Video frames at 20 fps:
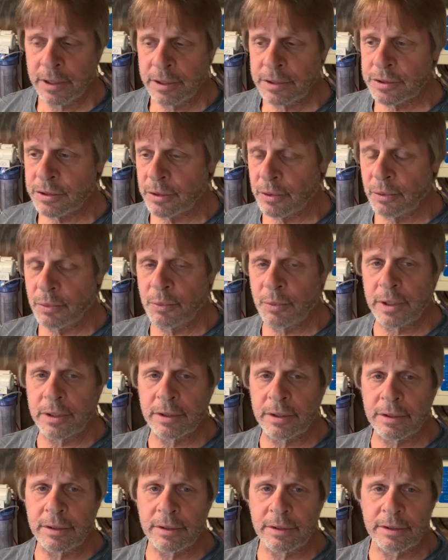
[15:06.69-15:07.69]
So one
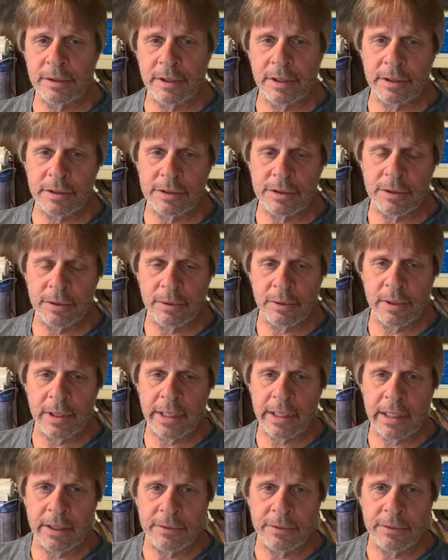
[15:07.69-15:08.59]
of the things, you know, like